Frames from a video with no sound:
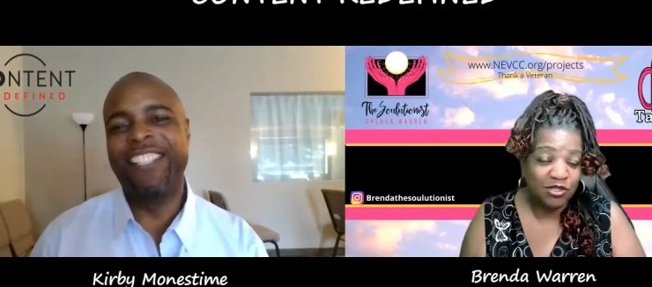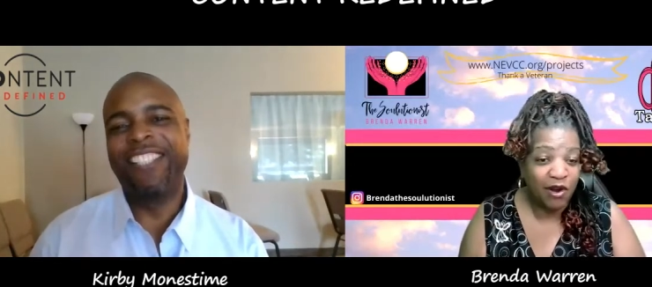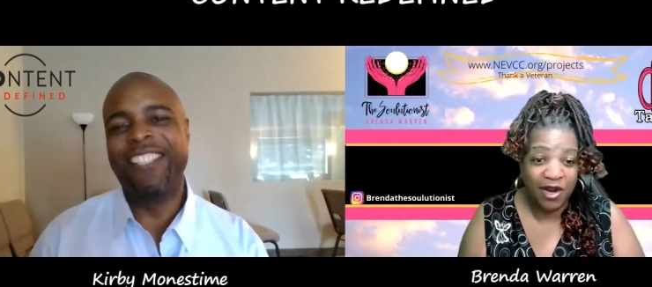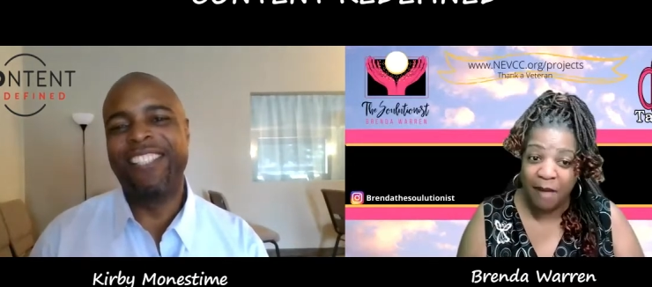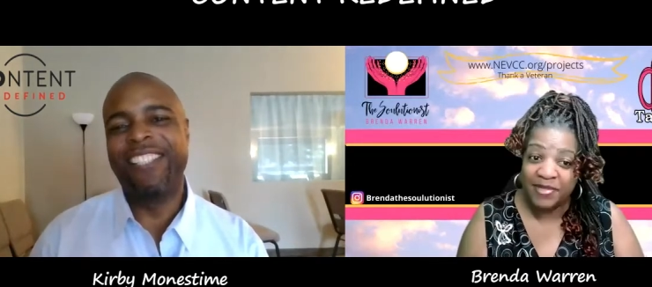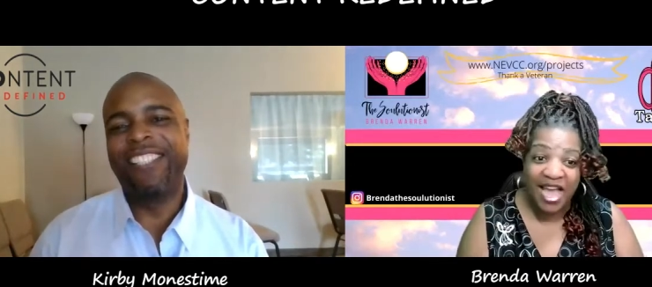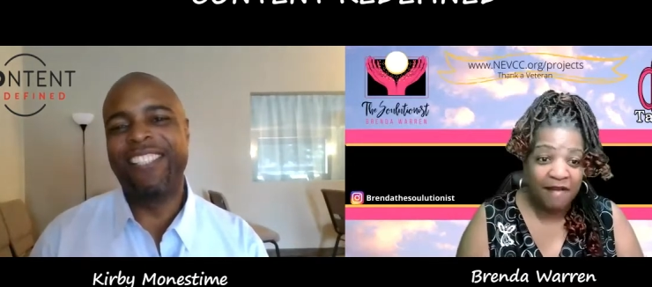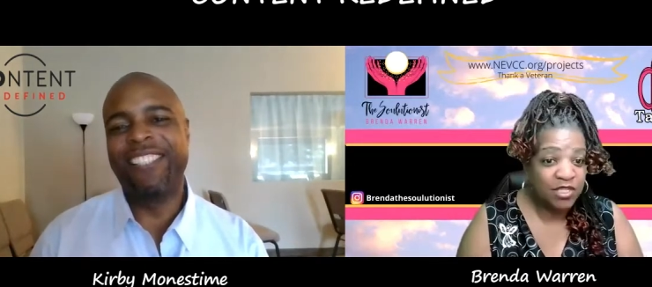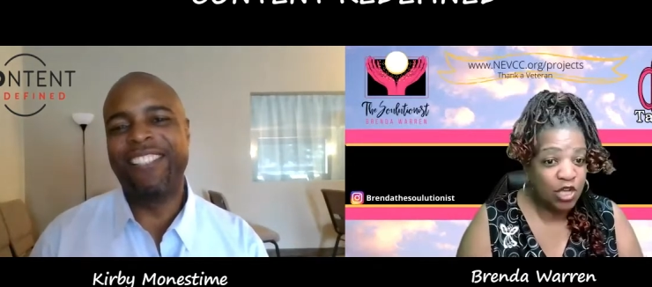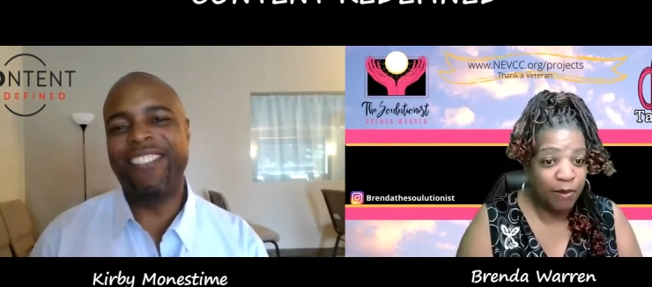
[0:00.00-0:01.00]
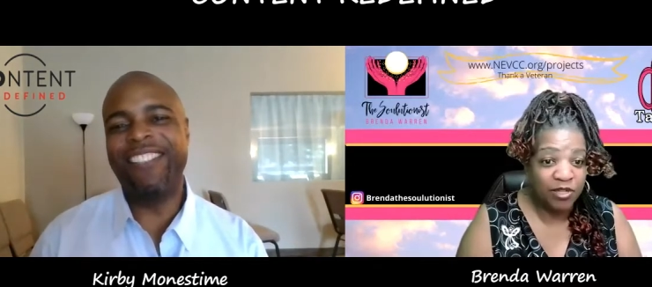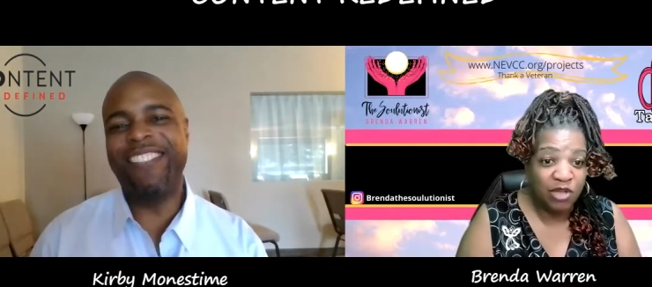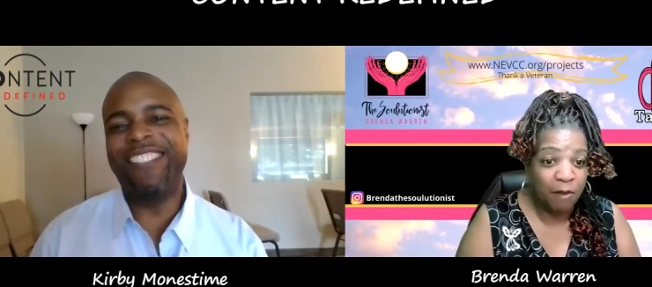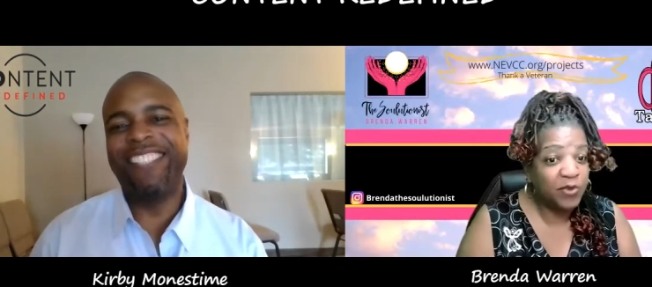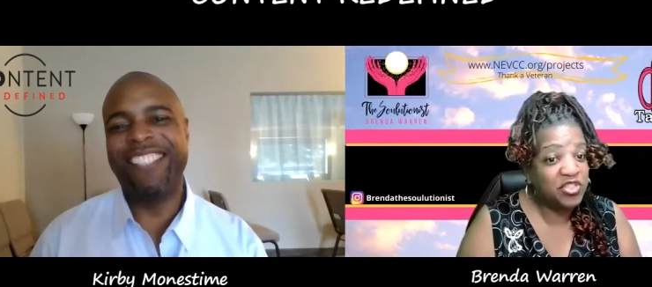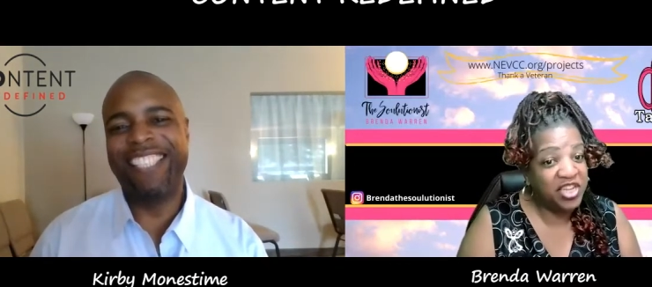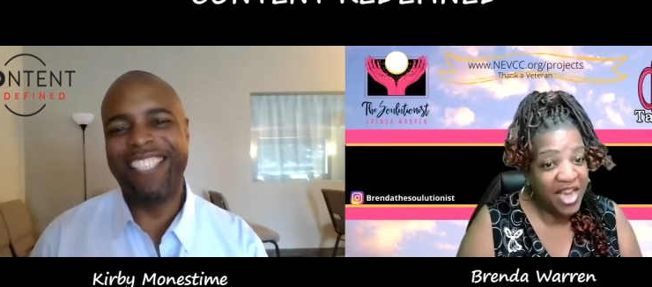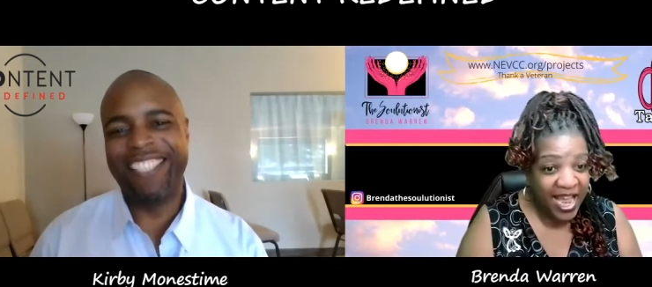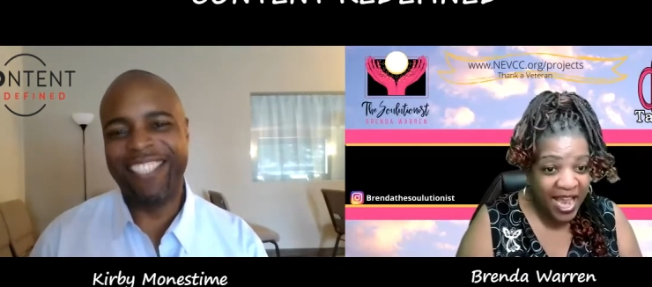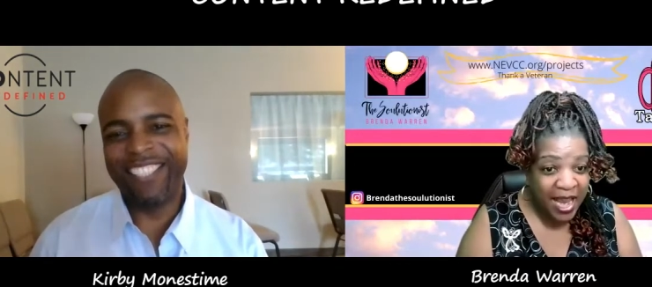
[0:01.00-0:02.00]
Speaker 1: started, I was having so much trouble with your
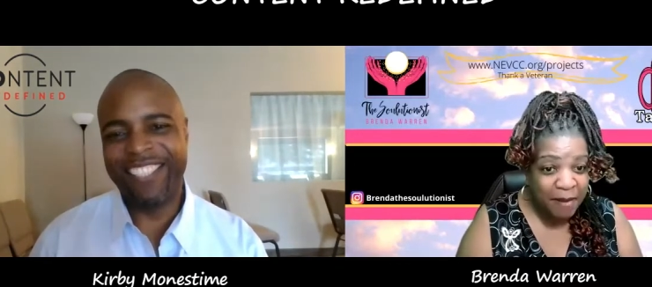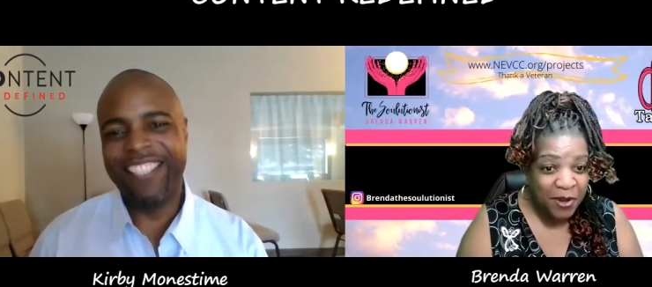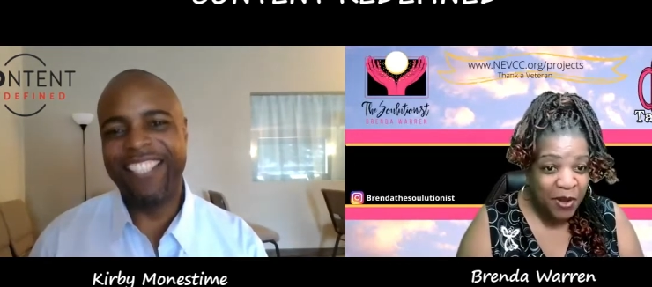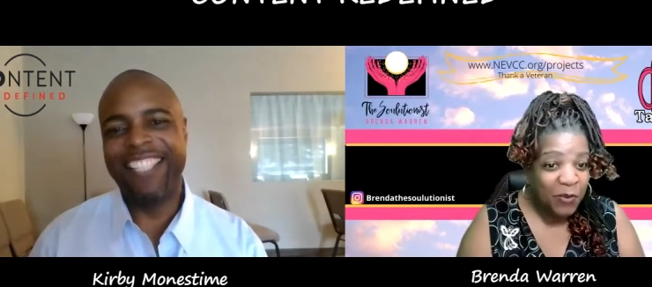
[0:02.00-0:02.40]
name.